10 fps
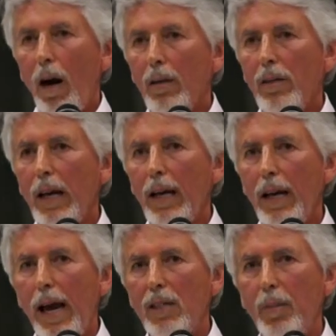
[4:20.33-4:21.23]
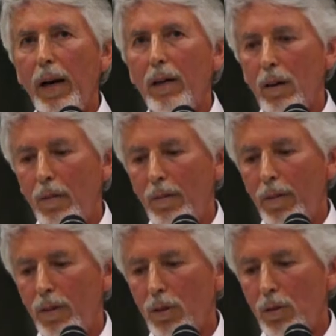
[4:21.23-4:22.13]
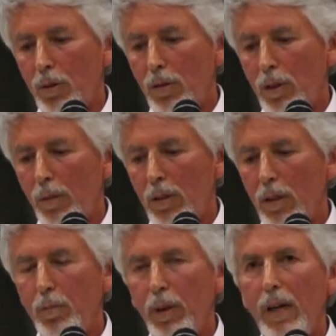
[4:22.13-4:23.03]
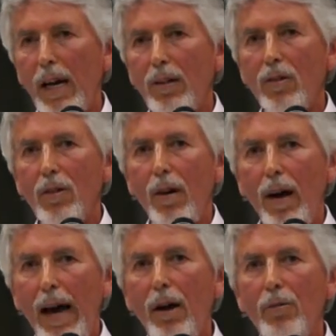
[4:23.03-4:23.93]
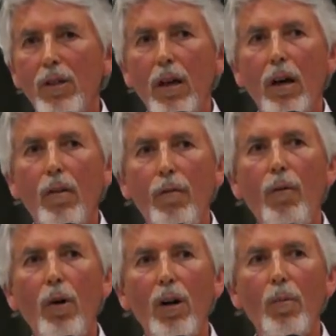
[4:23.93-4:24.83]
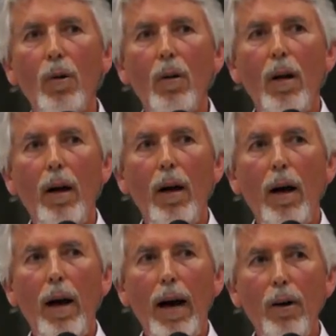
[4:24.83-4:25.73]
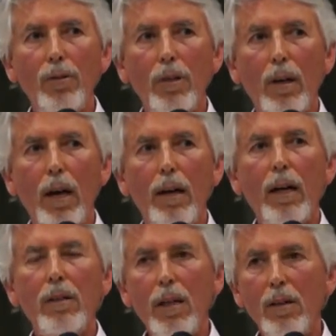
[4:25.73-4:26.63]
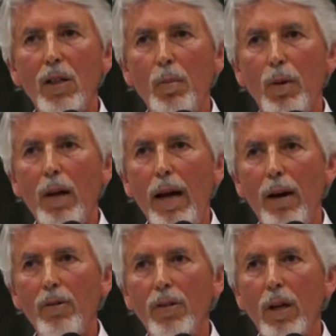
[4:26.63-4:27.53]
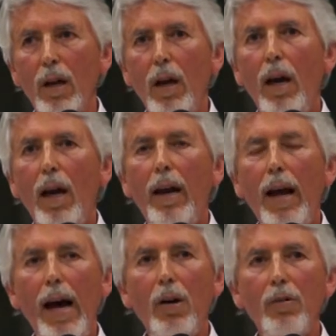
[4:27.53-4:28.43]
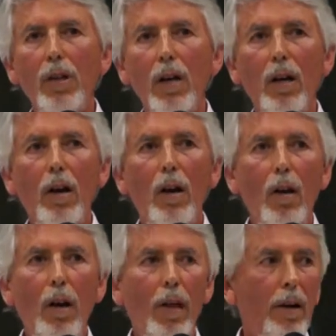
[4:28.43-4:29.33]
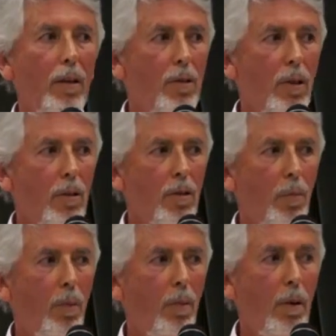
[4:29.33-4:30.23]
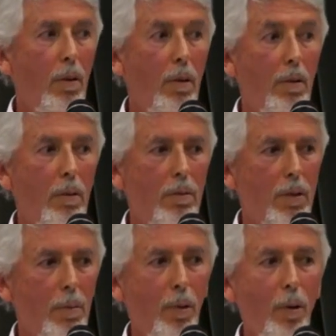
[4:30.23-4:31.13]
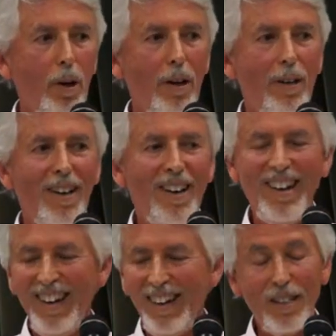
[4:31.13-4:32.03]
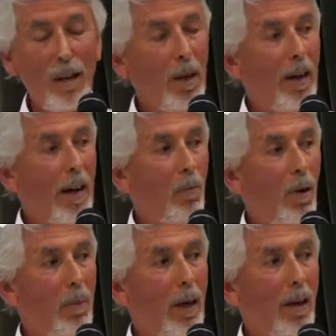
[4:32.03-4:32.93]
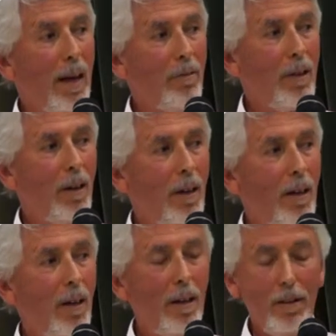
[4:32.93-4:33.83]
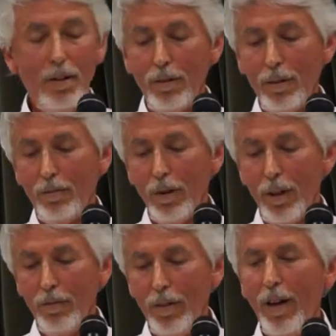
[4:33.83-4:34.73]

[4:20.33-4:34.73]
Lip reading: A second aspect of social services pertains to housing, affordable housing, and accessible housing, and housing that is supported. Does that mean I have 1 minute left? Good grief.